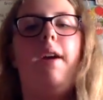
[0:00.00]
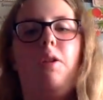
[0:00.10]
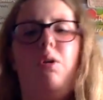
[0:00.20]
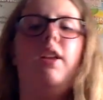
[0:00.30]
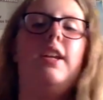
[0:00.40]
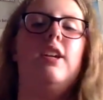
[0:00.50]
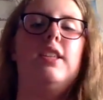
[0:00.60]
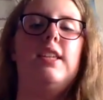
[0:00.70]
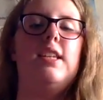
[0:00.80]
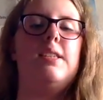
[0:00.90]
bad quality
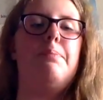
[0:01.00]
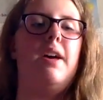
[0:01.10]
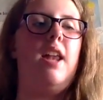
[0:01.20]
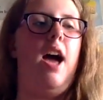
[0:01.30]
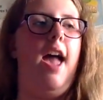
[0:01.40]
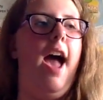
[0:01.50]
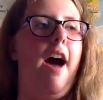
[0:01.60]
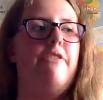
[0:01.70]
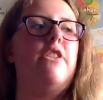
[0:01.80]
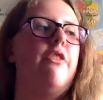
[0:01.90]
on this, but I
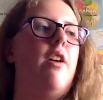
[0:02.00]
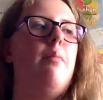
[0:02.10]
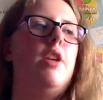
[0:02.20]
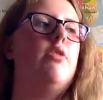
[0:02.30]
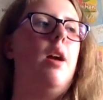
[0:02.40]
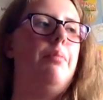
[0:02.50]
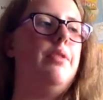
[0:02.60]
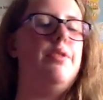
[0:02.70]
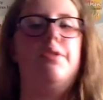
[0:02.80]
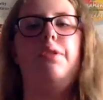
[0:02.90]
have to find my
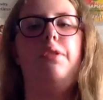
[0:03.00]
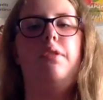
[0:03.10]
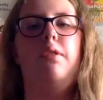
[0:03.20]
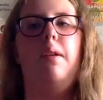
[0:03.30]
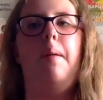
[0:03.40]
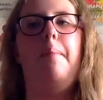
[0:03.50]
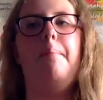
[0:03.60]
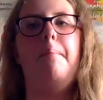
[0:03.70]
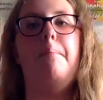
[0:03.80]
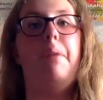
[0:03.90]
tripod soon.
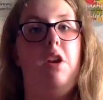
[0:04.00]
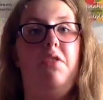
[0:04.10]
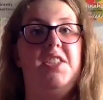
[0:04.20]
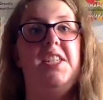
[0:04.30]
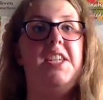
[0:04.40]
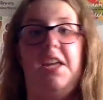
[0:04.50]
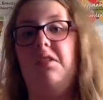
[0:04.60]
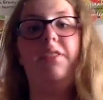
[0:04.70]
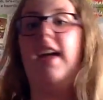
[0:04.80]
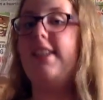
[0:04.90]
But obviously
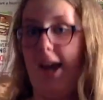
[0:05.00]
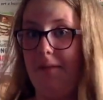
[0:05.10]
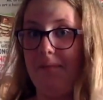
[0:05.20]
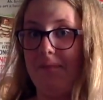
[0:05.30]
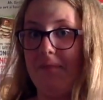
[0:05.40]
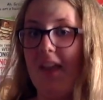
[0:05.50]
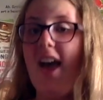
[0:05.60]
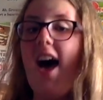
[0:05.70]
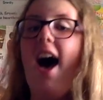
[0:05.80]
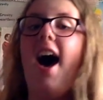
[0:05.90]
today's not that day.
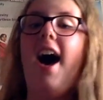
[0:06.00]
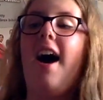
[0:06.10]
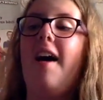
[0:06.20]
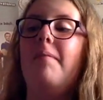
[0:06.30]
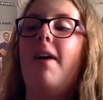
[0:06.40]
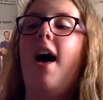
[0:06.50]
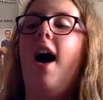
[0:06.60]
Let's